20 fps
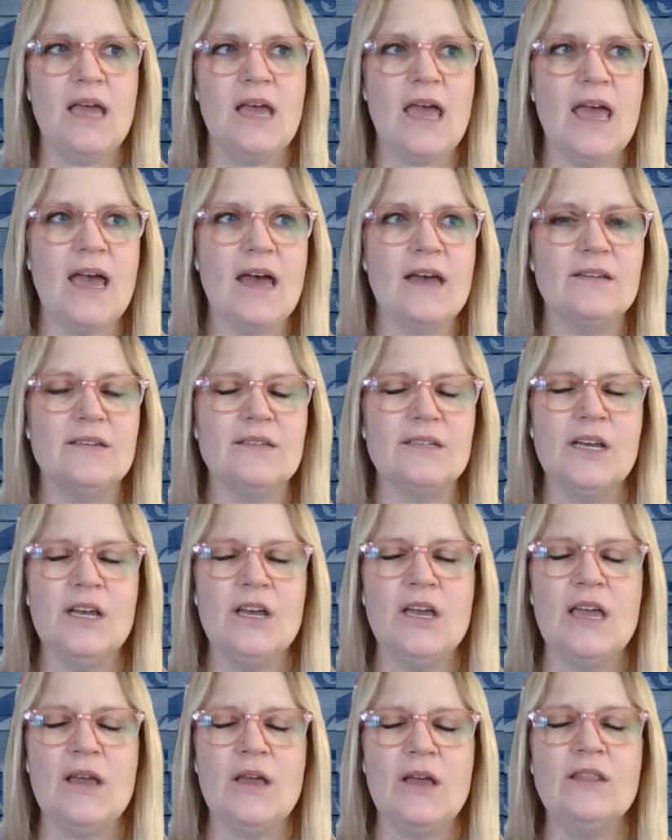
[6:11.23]
and
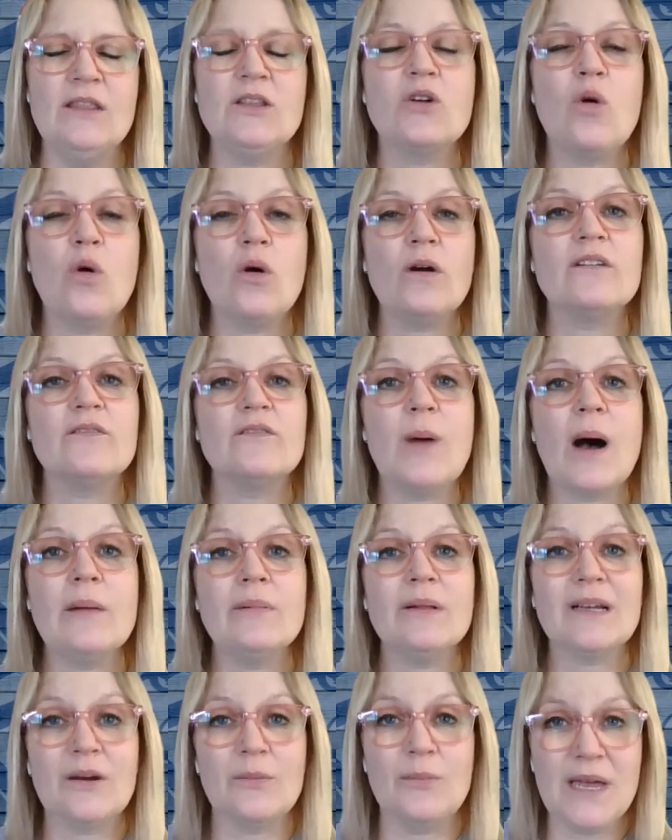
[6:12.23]
in the court of
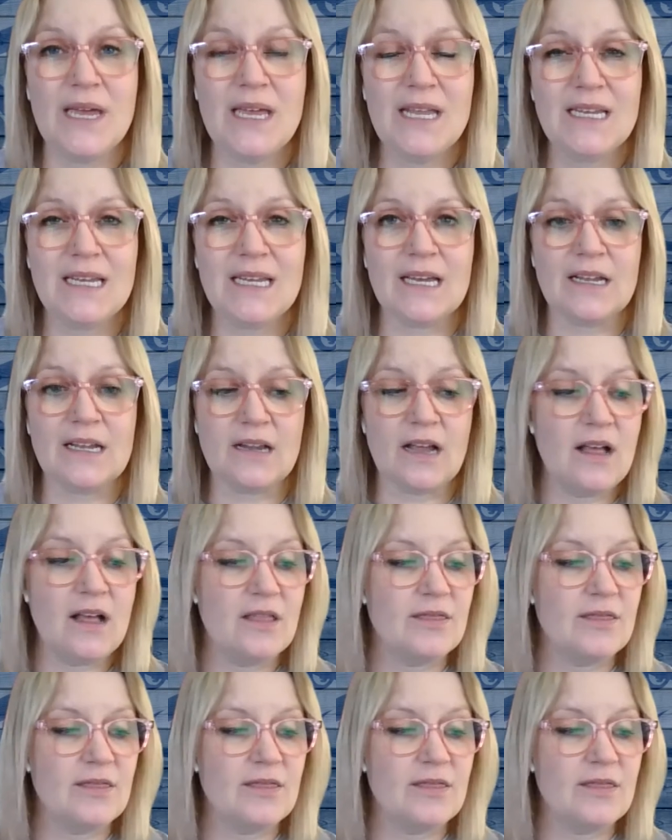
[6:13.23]
public opinion,